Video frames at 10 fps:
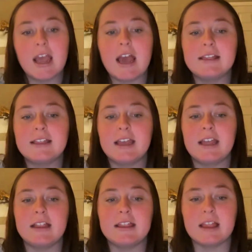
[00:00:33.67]
And
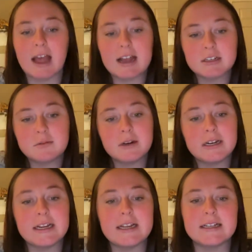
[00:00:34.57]
then the last
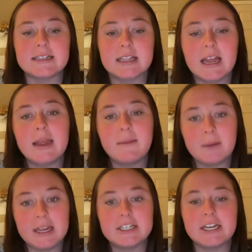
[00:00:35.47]
one is client,
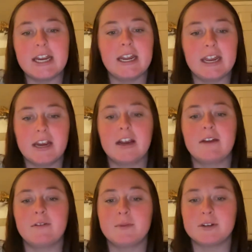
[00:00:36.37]
patient, and
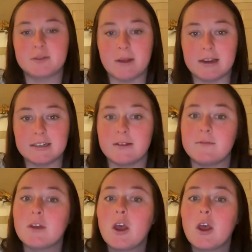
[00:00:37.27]
caregiver perspective,